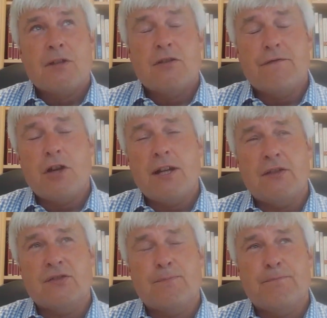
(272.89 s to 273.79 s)
the
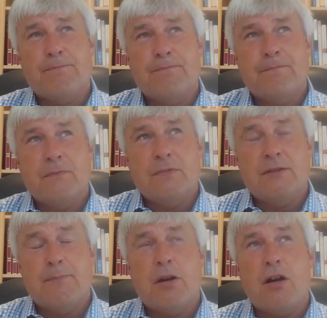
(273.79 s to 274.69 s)
finance
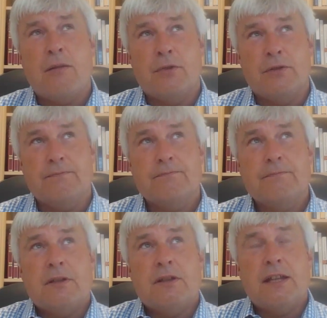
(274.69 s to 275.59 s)
department
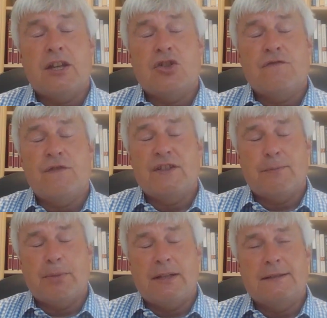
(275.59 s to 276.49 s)
can get a good
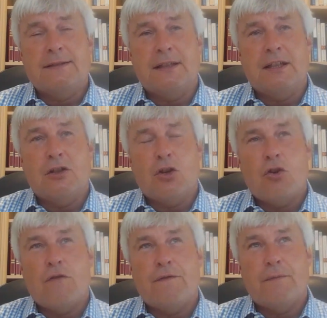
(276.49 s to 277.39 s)
visibility
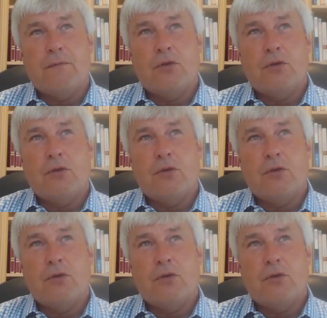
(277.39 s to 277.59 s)
of